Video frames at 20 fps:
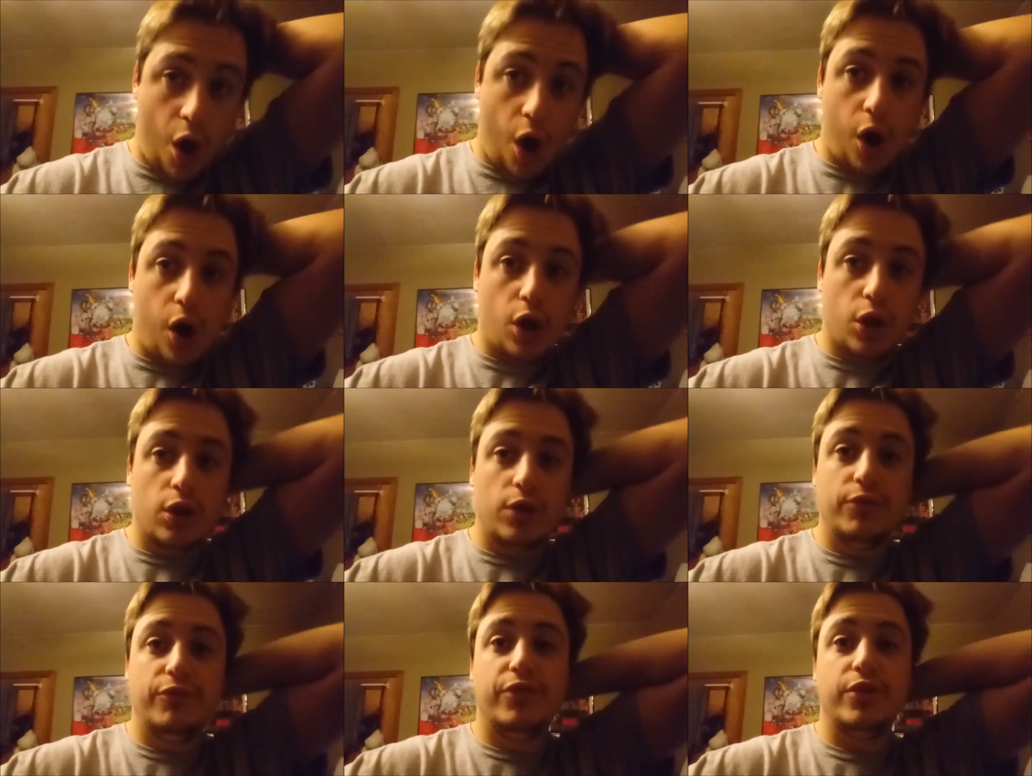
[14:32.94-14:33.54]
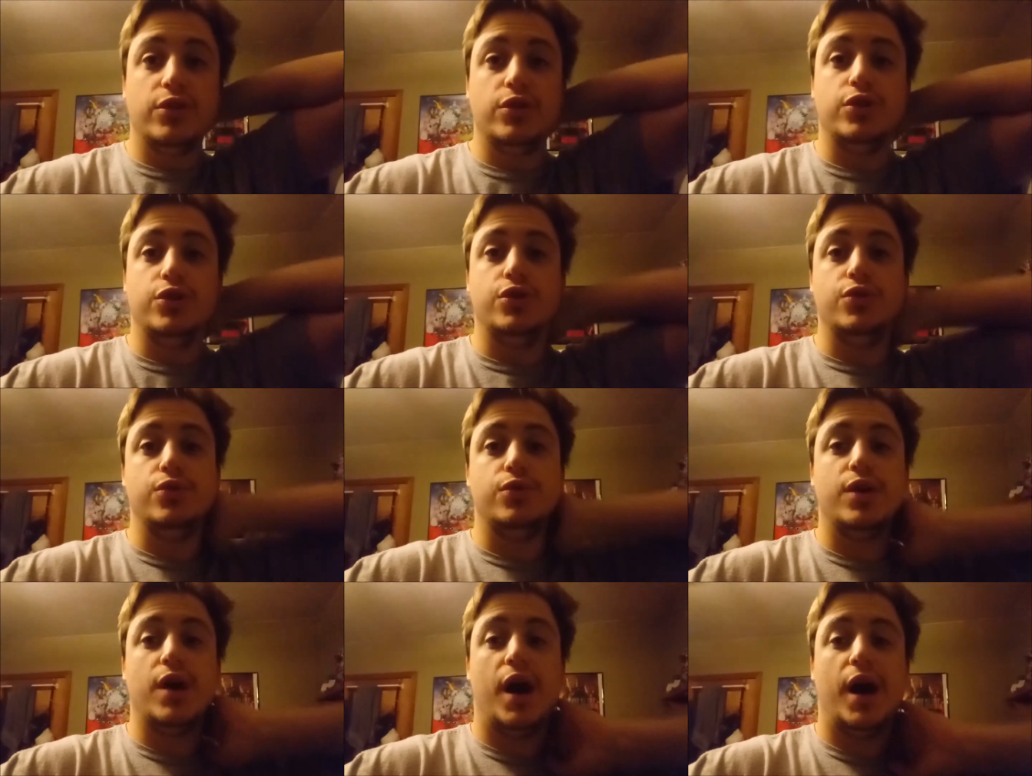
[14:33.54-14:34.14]
all of
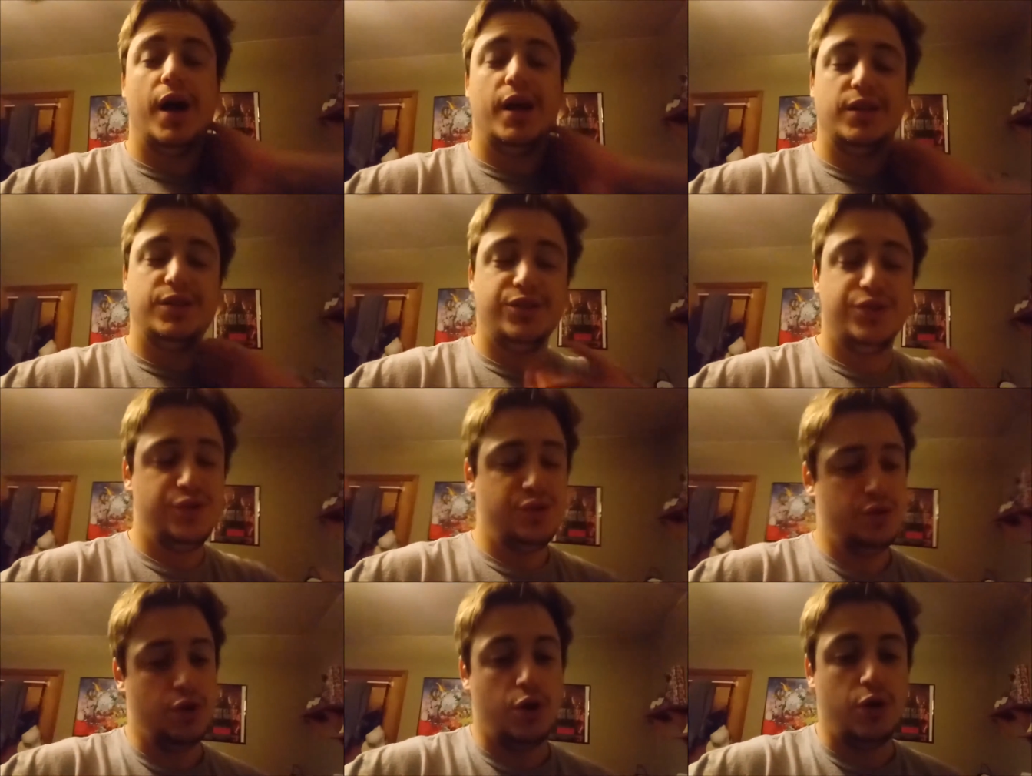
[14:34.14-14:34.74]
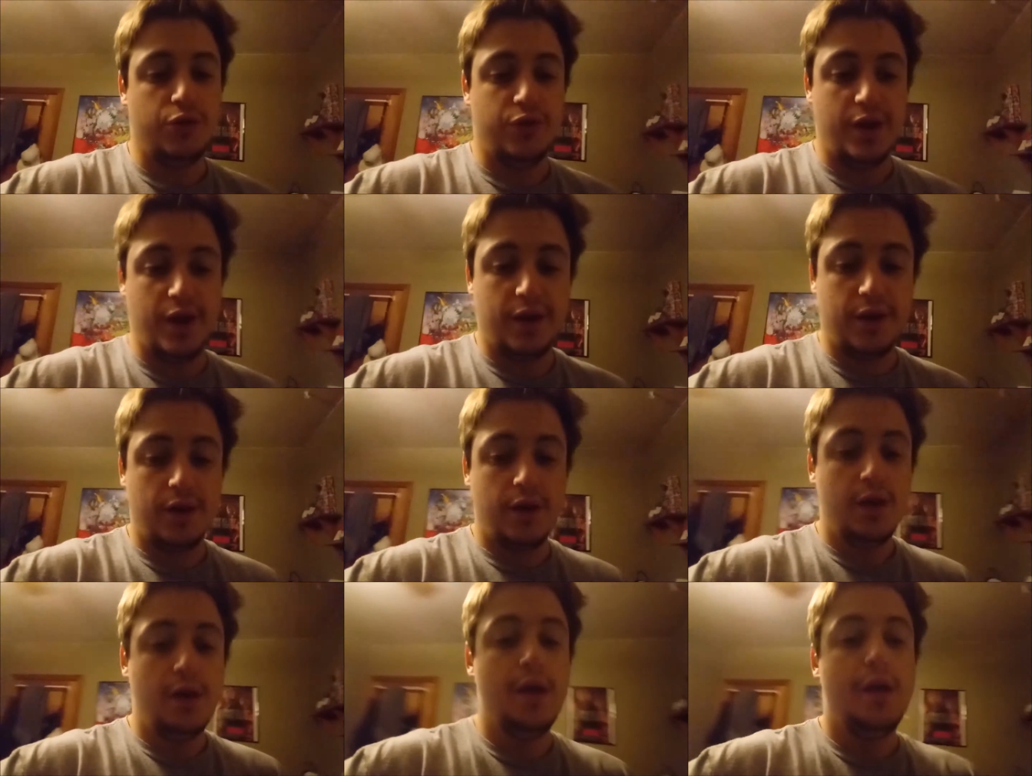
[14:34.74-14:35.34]
you guys know
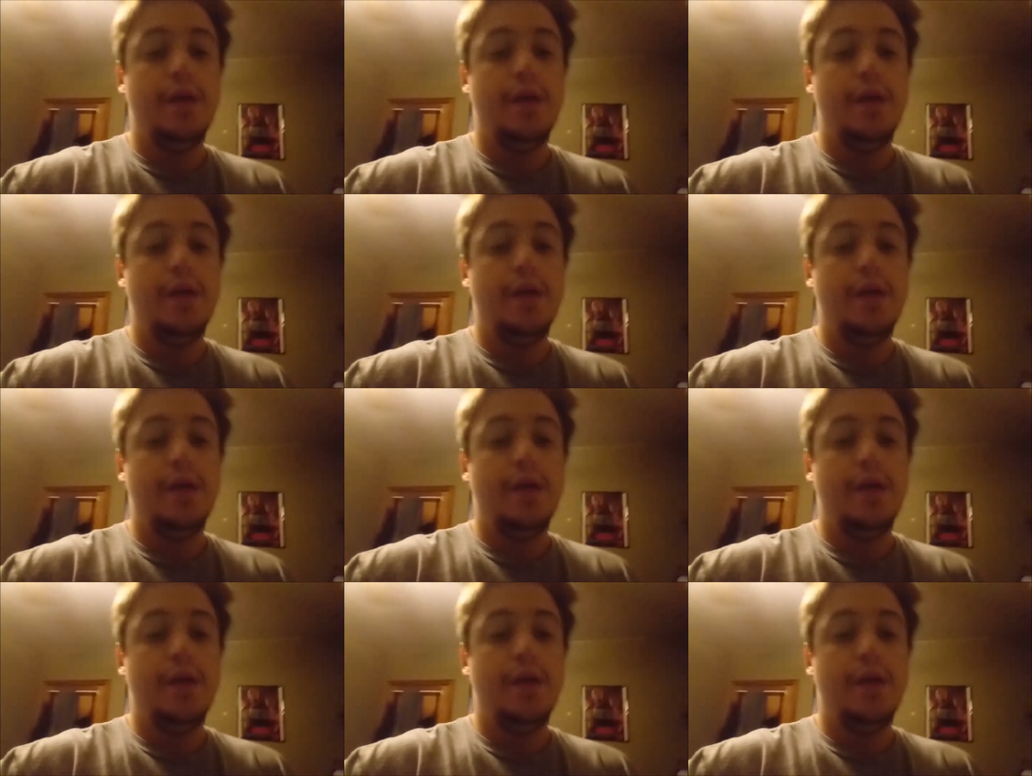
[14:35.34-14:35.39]
that